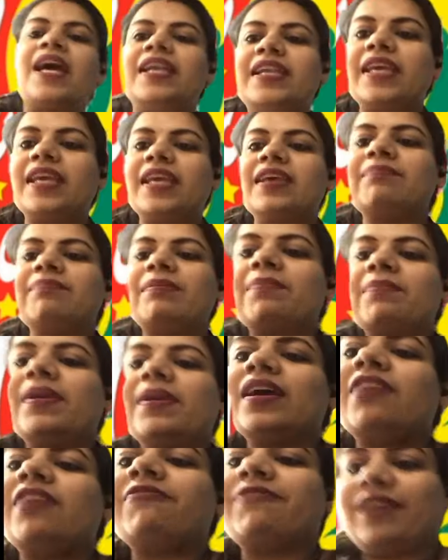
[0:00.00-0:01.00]
cutting
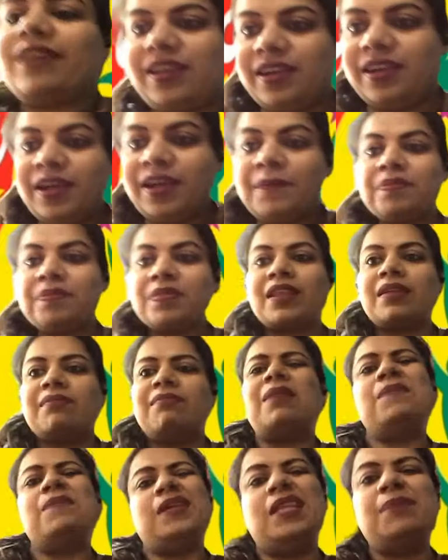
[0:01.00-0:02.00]
maybe a finger,
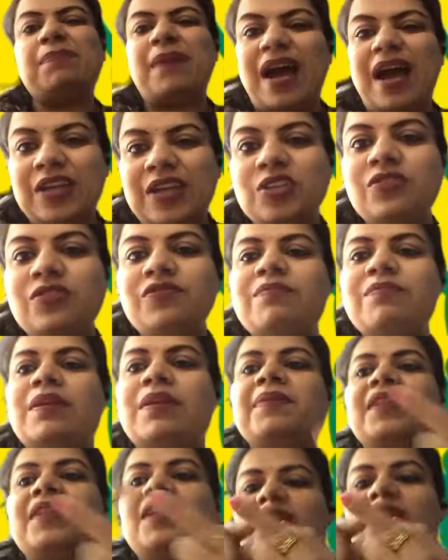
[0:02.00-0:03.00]
maybe the part of
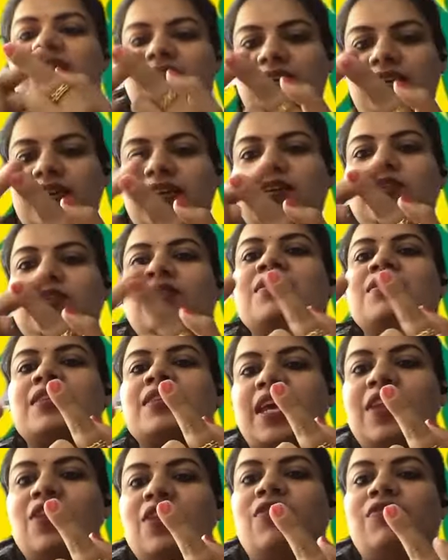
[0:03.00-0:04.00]
maybe the
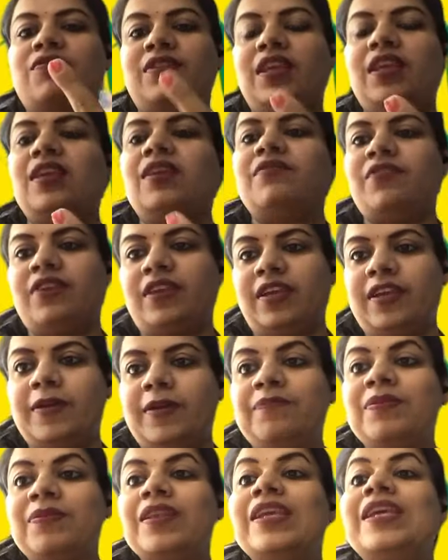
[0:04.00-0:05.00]
skin of the
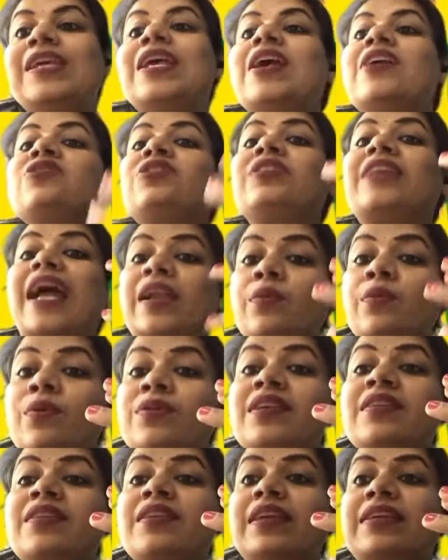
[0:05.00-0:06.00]
finger. So that
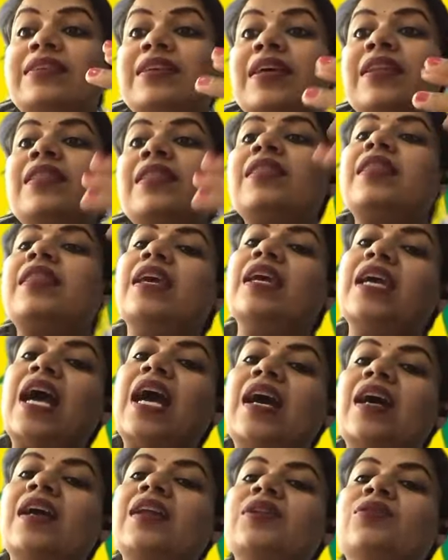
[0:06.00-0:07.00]
was the reason they
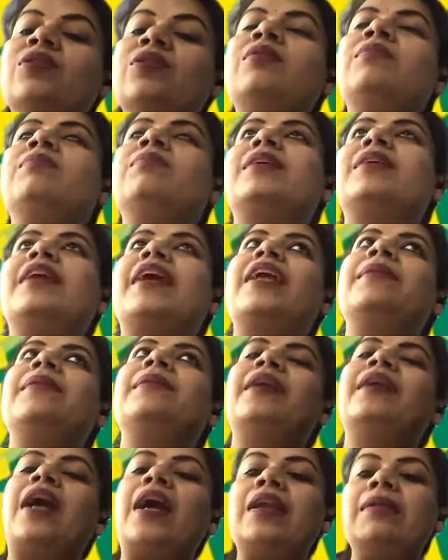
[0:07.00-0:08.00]
are great
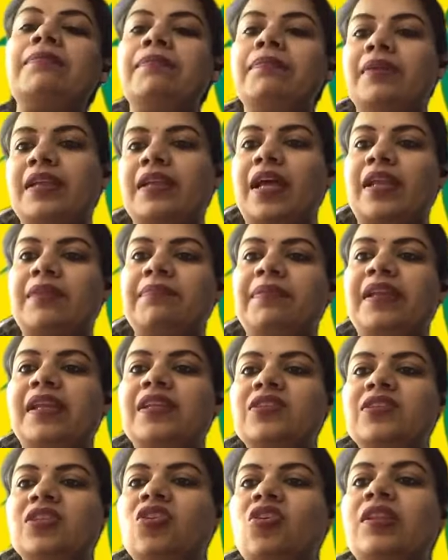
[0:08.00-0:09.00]

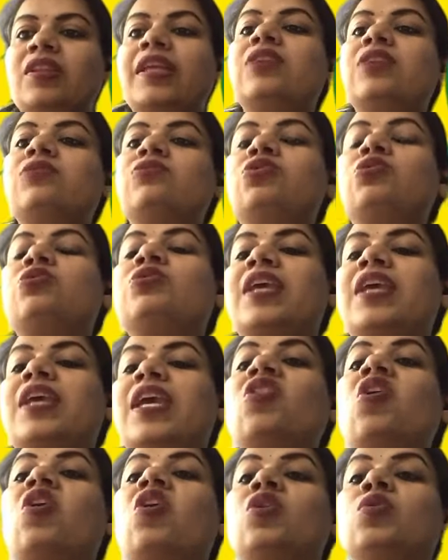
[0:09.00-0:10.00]
grandparents and all they used to say
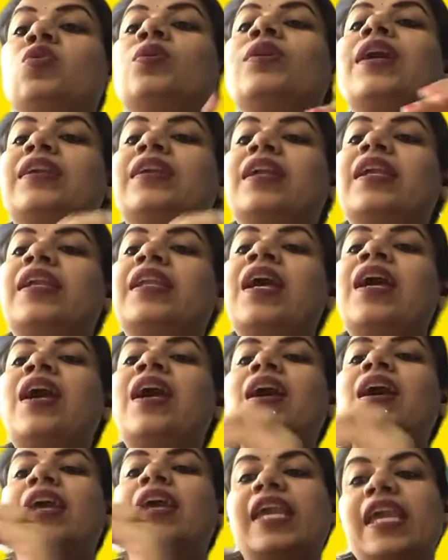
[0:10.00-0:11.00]
not to cut in the
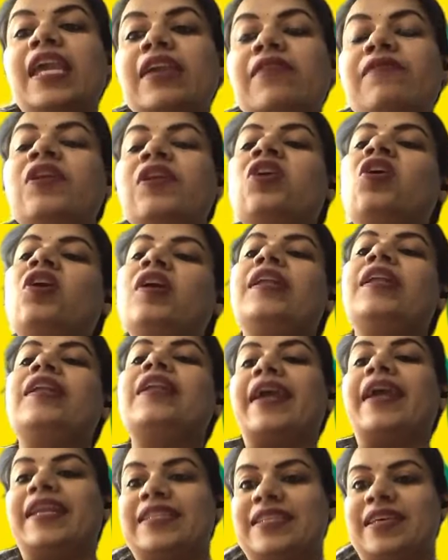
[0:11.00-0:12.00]
evening or in the
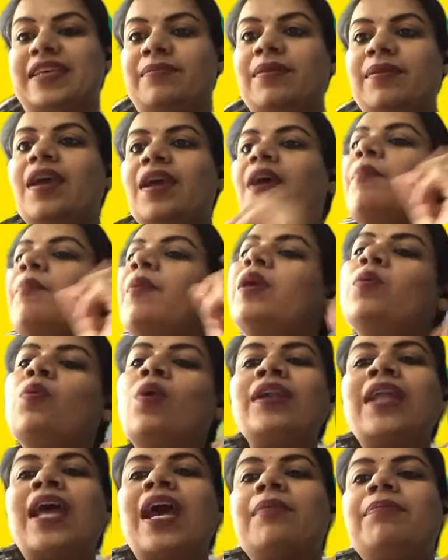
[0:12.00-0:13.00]
night time. But
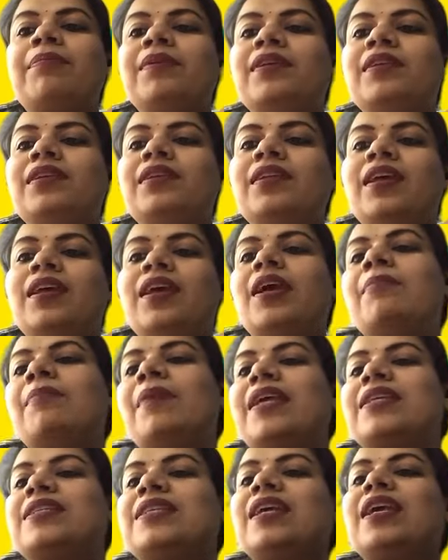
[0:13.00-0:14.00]
what happened?
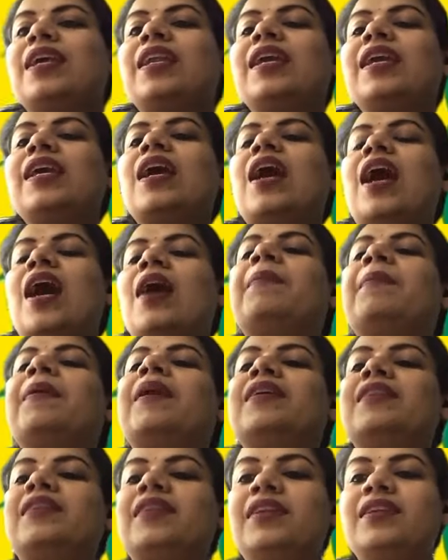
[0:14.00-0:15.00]
Basically, our
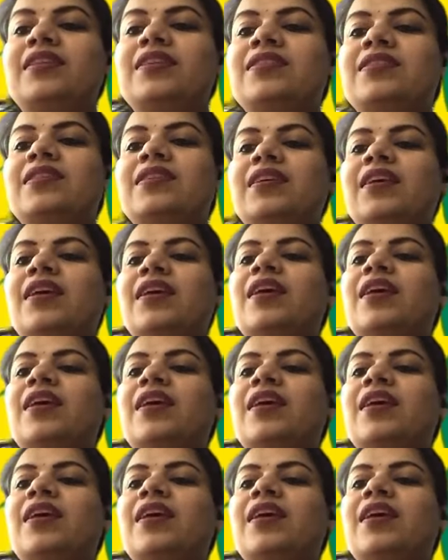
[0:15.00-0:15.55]
parents,